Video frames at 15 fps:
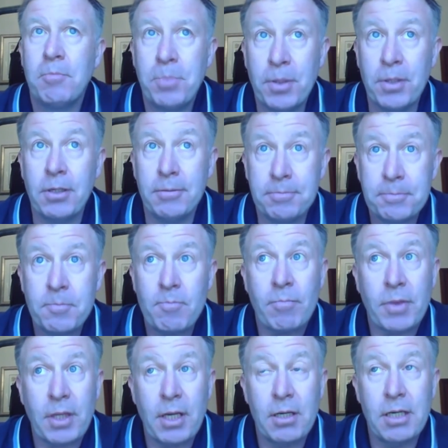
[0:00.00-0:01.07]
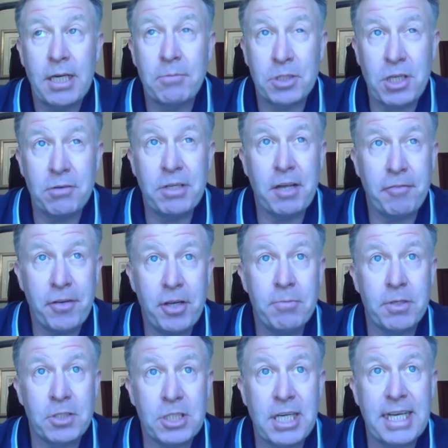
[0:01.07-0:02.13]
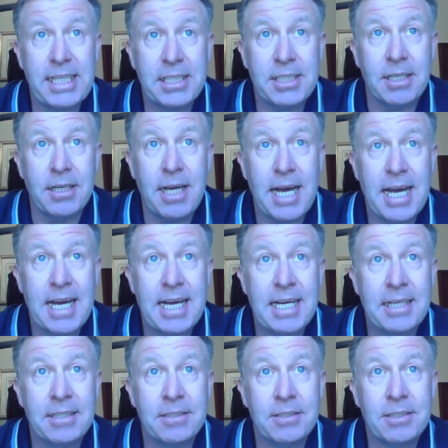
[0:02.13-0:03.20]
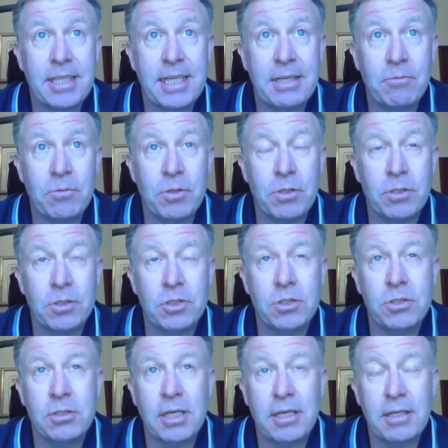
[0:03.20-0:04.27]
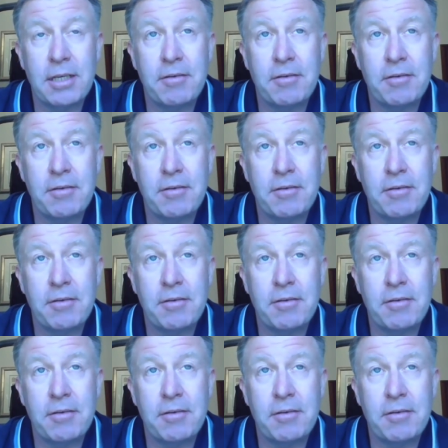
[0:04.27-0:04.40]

But it was only a few months later, and it was...